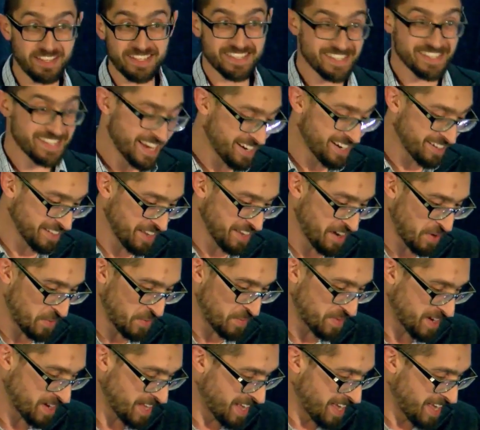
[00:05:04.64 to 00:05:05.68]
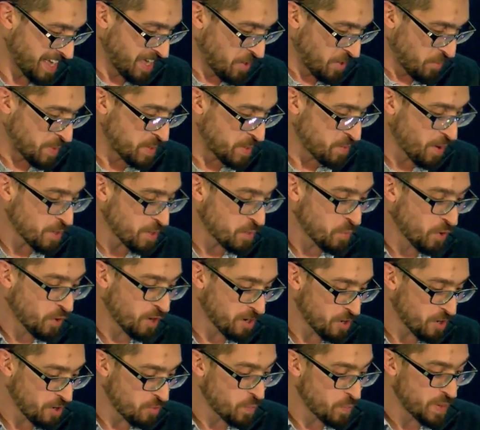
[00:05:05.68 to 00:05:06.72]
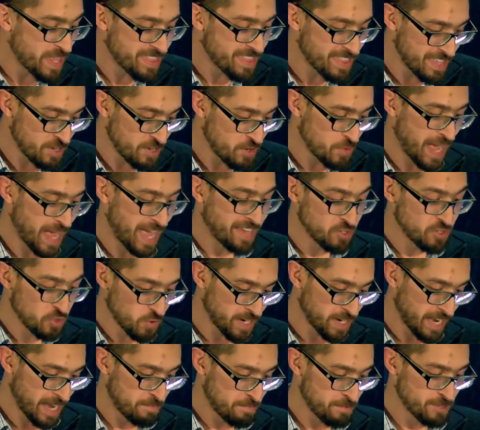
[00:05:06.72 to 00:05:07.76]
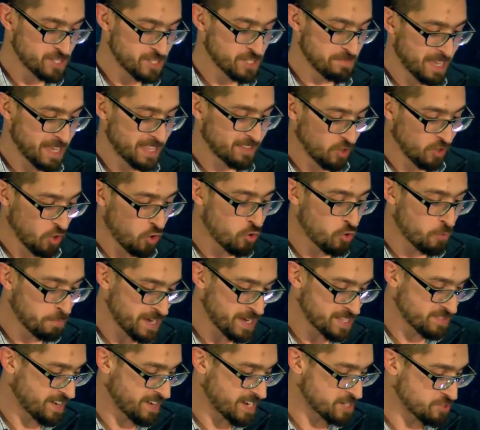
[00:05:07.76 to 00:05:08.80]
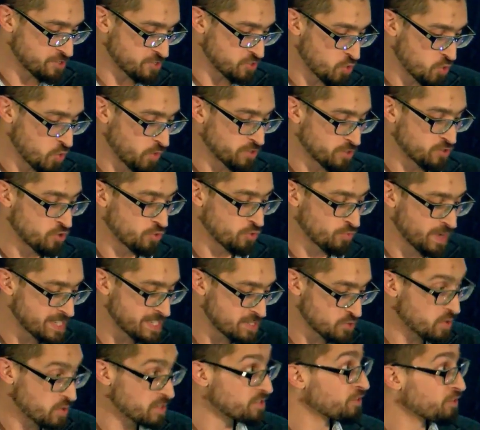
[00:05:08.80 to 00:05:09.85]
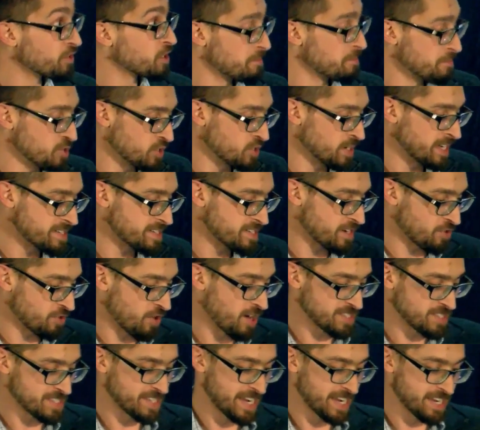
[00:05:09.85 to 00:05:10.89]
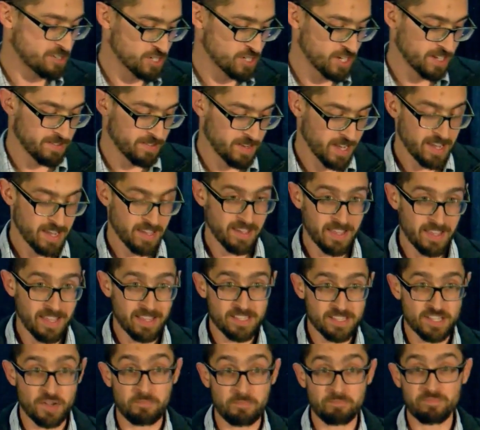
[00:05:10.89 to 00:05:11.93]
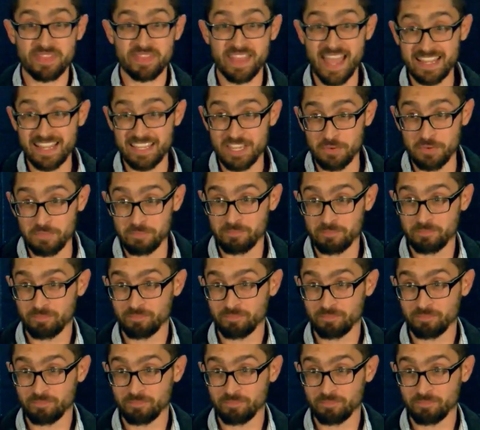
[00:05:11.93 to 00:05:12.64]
and say hello. We want to work with you and your neighbors to make the local preservation school into a resource for communities across the nation. So, thank you.